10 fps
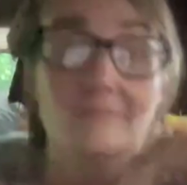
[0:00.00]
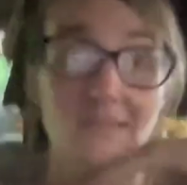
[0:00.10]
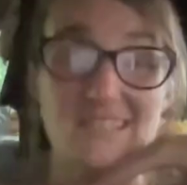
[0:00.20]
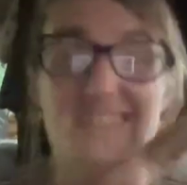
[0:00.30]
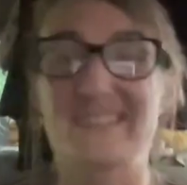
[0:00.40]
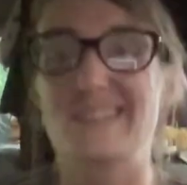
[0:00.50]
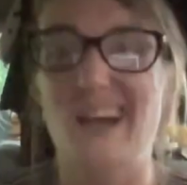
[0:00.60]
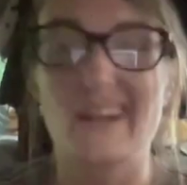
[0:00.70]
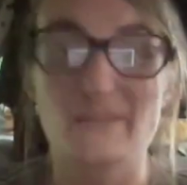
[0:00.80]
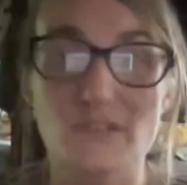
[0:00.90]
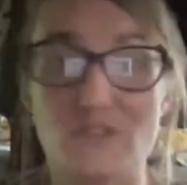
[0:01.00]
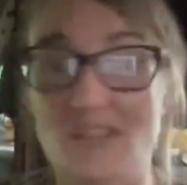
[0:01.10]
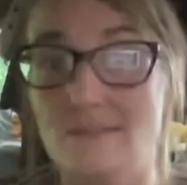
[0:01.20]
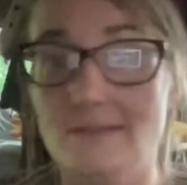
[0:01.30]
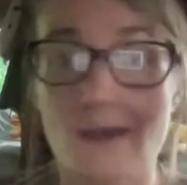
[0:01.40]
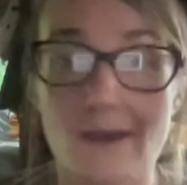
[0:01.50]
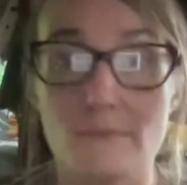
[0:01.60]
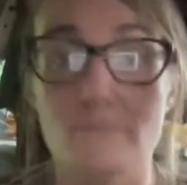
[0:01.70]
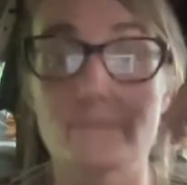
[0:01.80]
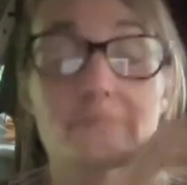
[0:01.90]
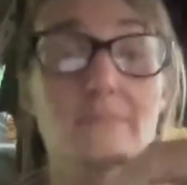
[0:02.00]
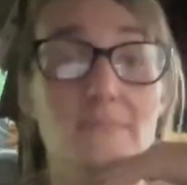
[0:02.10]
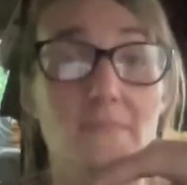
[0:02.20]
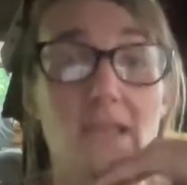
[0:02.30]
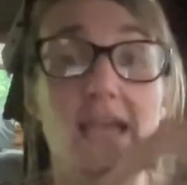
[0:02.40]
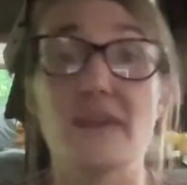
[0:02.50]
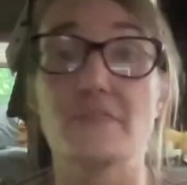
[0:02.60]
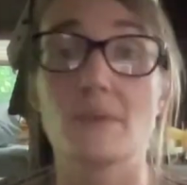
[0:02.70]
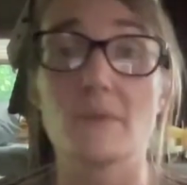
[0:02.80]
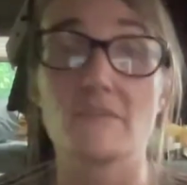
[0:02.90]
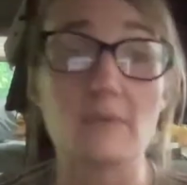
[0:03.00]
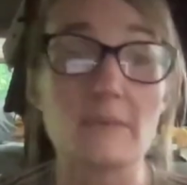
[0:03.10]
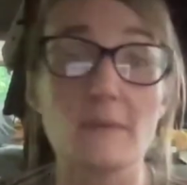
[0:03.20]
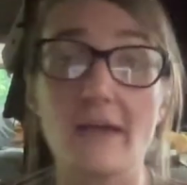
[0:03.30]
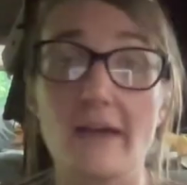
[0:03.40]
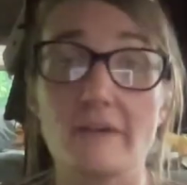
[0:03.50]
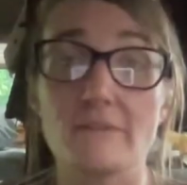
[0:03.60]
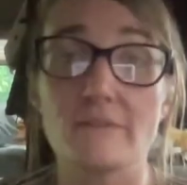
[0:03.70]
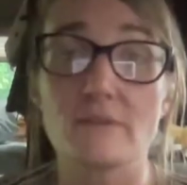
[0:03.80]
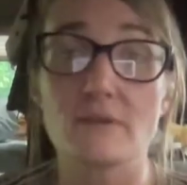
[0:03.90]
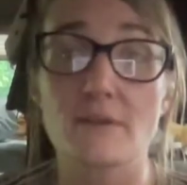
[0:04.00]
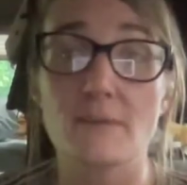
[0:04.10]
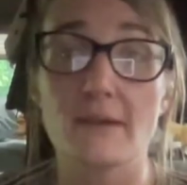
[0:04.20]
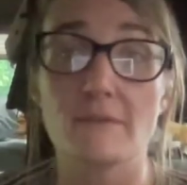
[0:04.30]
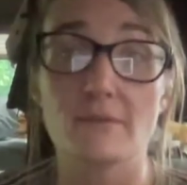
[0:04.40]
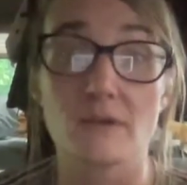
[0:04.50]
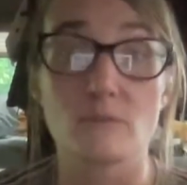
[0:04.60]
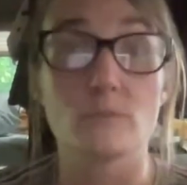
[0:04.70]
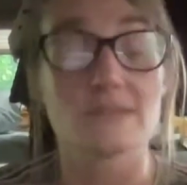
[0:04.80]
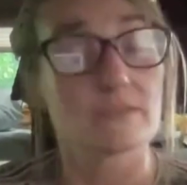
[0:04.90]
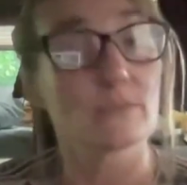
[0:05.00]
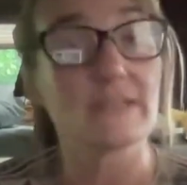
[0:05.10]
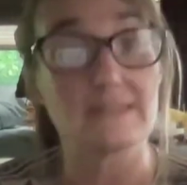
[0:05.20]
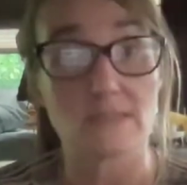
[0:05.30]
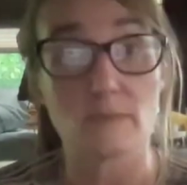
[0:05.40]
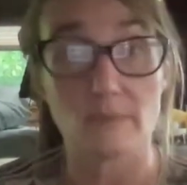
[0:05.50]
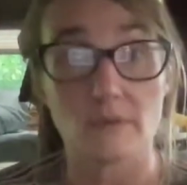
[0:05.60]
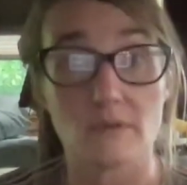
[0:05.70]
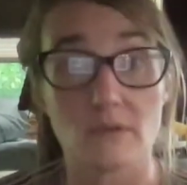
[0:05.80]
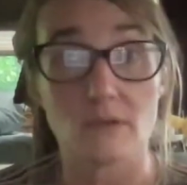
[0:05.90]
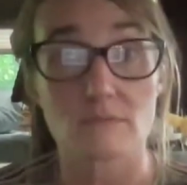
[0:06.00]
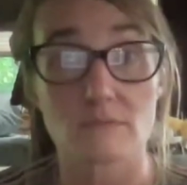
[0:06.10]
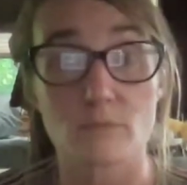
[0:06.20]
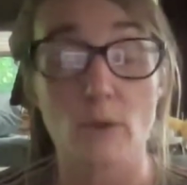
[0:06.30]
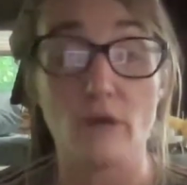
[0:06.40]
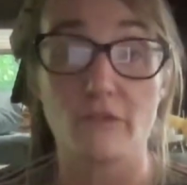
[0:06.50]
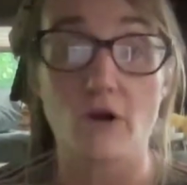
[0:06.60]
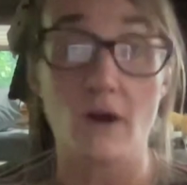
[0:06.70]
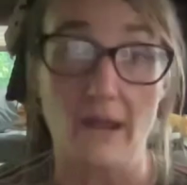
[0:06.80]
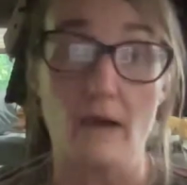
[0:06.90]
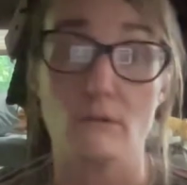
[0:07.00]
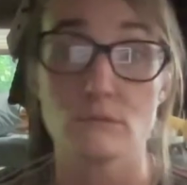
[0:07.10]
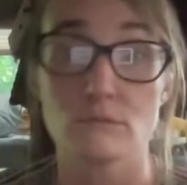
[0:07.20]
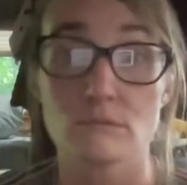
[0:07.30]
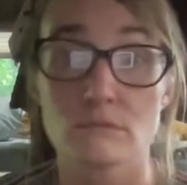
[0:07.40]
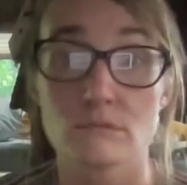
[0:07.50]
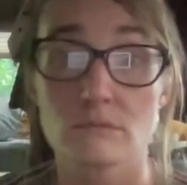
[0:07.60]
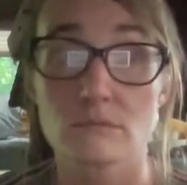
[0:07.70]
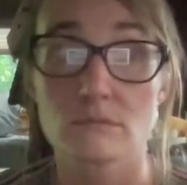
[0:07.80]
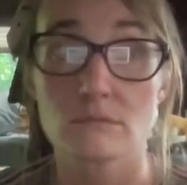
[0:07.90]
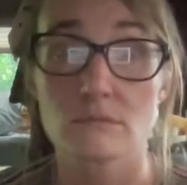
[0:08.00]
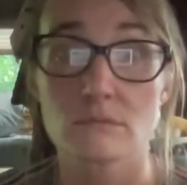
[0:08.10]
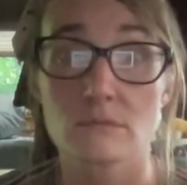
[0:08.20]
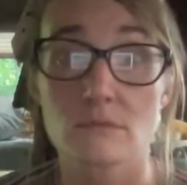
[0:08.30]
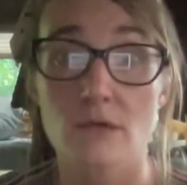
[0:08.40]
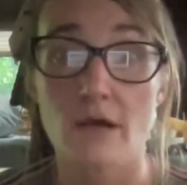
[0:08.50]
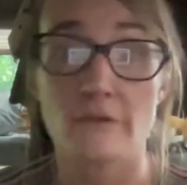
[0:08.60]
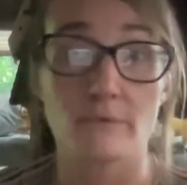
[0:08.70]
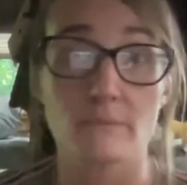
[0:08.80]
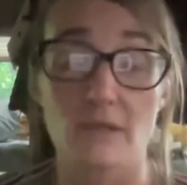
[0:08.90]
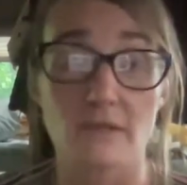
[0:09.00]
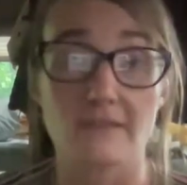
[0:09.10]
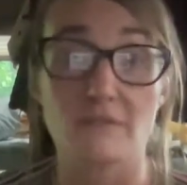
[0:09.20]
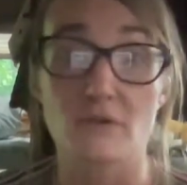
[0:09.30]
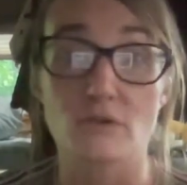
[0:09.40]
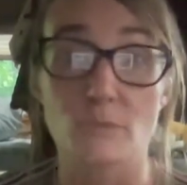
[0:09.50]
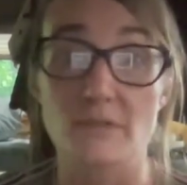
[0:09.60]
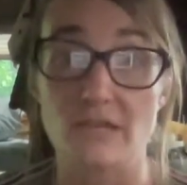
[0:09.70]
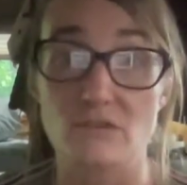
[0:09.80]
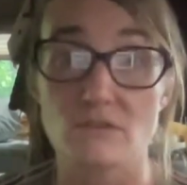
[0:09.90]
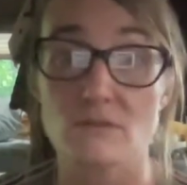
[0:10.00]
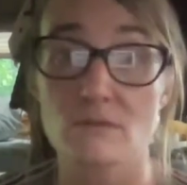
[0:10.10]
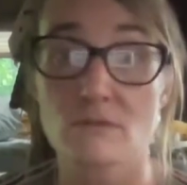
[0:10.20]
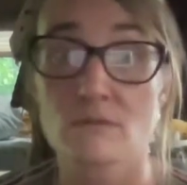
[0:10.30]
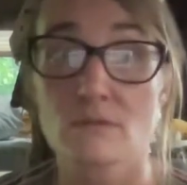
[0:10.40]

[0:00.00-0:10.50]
it kind of suggests that. If people have another way of reasonable, well thought out, other different interpretations,